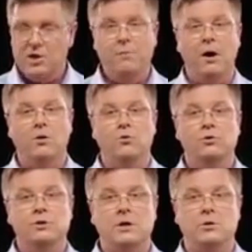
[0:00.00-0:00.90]
temperature
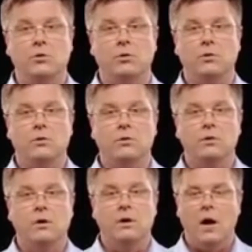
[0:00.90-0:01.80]
change,
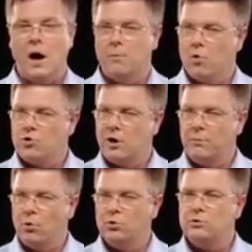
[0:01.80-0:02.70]
preservatives not
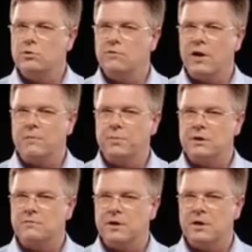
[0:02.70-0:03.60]
only affect the
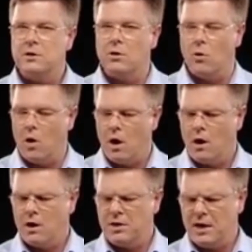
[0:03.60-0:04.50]
quality of drinking
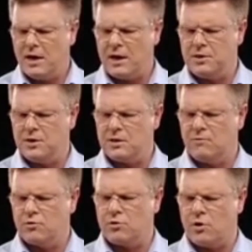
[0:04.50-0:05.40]
water,
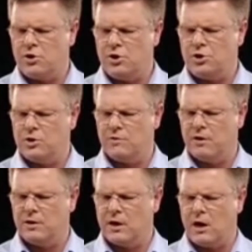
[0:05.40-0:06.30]
it may also
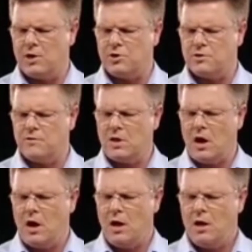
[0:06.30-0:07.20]
cause harm.
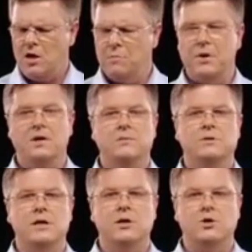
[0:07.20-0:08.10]
Is
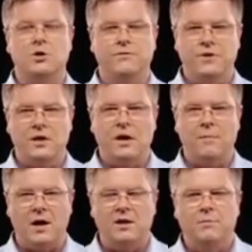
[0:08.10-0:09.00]
there any guarantee
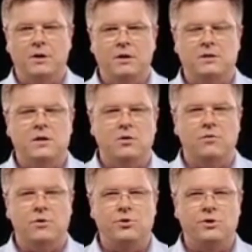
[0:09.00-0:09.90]
that water was
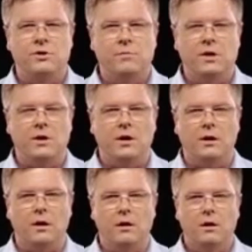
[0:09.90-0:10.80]
properly purified
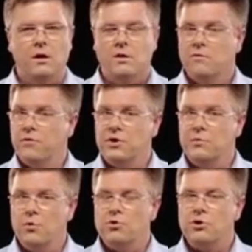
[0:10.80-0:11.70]
and contains
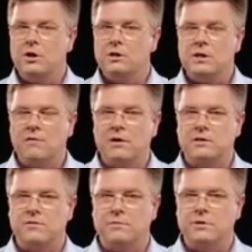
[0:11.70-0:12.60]
all of the vital
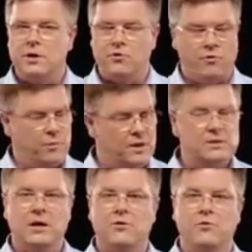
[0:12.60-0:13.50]
minerals?
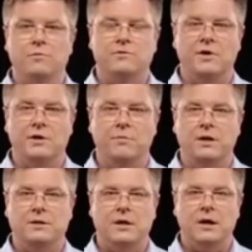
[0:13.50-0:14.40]
You
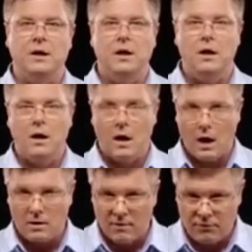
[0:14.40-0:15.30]
cannot afford to
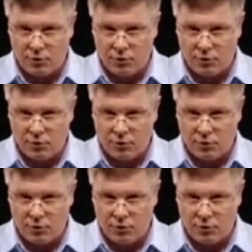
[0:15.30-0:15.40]
expose